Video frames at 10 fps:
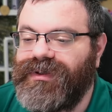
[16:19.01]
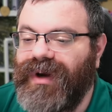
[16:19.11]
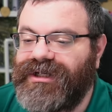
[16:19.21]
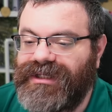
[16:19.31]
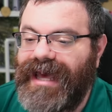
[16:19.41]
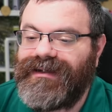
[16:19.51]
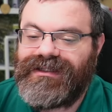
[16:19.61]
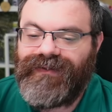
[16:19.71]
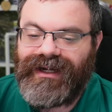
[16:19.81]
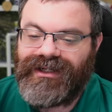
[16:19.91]
to watch that.
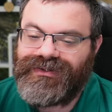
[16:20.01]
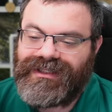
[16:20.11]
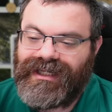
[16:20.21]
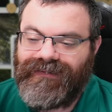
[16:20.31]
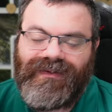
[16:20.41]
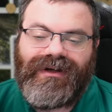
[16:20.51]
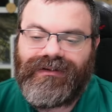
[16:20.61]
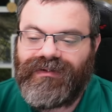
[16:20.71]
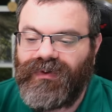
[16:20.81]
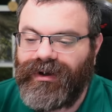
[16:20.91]
It's very interesting if you want to
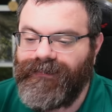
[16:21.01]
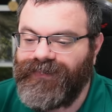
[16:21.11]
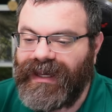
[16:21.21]
learn more.